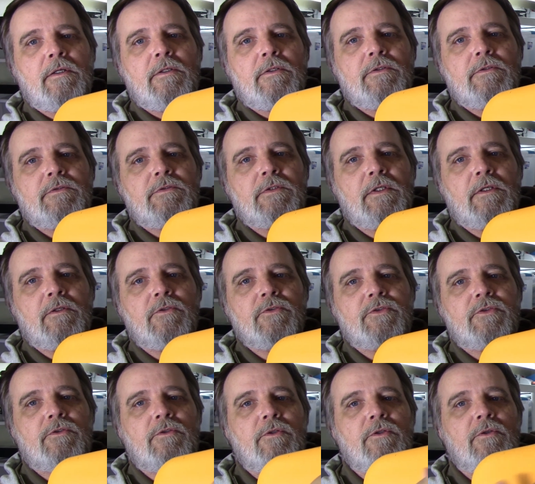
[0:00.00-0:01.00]
single
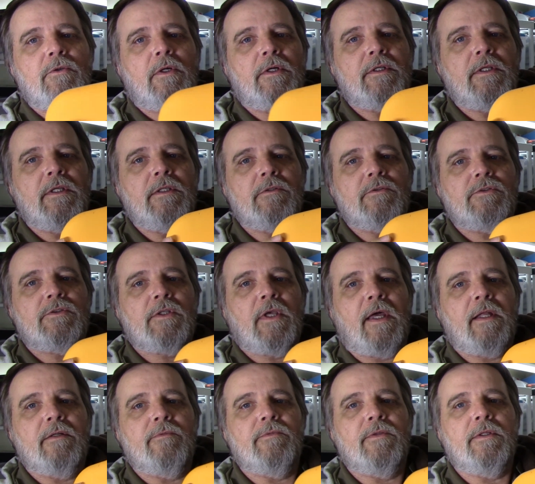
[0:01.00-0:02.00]
screw on either
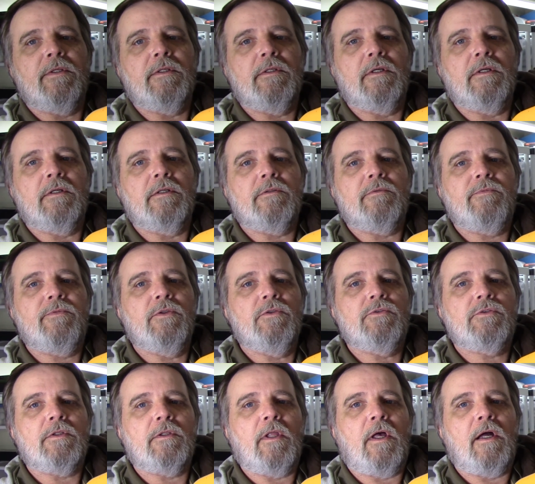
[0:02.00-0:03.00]
side of the
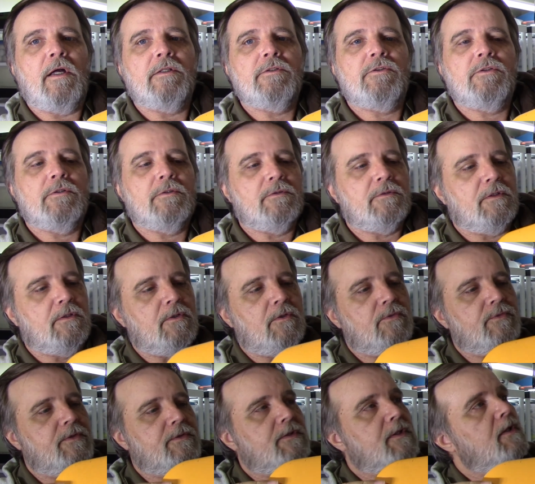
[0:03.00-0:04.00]
fuselage to
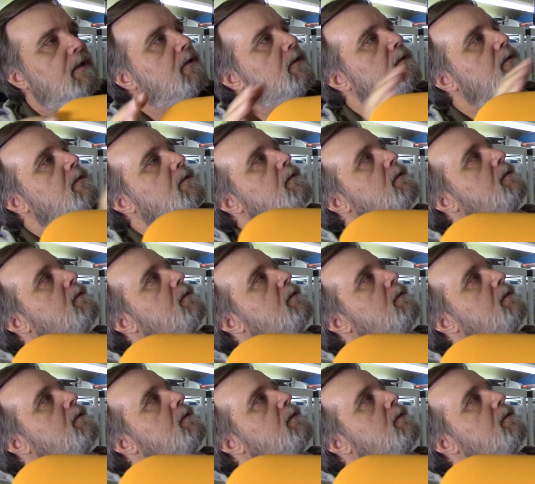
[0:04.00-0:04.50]
hold the tail